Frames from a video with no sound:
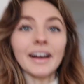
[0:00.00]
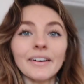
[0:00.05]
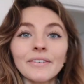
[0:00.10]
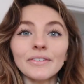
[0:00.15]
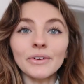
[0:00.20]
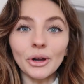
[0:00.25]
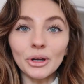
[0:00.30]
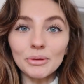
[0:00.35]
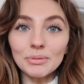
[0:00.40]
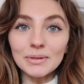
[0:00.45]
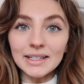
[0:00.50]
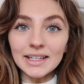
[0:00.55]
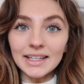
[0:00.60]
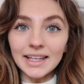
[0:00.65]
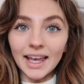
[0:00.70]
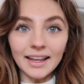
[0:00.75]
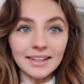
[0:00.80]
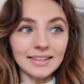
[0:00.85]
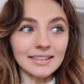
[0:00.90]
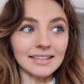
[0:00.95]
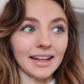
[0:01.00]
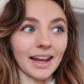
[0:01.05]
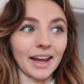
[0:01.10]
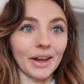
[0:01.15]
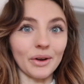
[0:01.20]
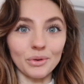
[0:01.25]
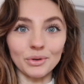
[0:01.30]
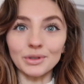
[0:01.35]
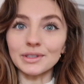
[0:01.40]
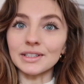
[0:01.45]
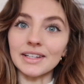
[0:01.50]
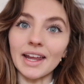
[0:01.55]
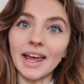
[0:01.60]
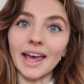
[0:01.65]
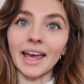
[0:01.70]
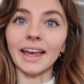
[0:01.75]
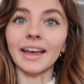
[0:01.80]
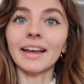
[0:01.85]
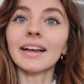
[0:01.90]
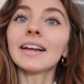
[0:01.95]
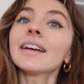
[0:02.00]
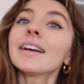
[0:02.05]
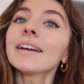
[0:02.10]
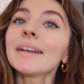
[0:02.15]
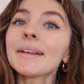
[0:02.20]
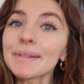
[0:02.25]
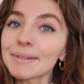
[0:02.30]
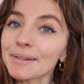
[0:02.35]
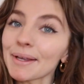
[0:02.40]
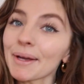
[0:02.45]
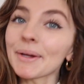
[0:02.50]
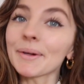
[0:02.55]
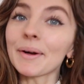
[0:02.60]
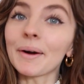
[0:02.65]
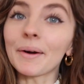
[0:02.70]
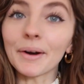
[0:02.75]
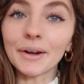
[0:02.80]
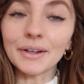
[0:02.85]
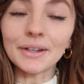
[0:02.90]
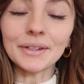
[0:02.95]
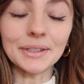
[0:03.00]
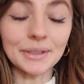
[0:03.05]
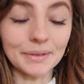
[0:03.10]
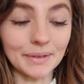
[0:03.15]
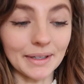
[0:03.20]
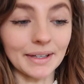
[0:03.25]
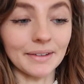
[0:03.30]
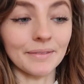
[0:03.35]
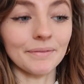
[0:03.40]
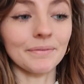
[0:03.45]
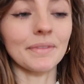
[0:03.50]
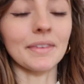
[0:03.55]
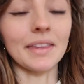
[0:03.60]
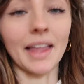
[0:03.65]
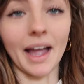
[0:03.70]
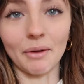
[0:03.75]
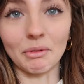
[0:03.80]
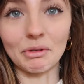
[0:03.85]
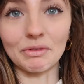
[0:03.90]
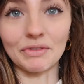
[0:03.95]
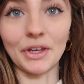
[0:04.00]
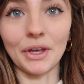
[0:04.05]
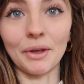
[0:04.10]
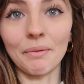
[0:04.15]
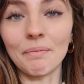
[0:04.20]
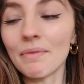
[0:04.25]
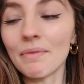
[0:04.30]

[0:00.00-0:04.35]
I haven't opened it yesterday or today, so I'm gonna do it now with you.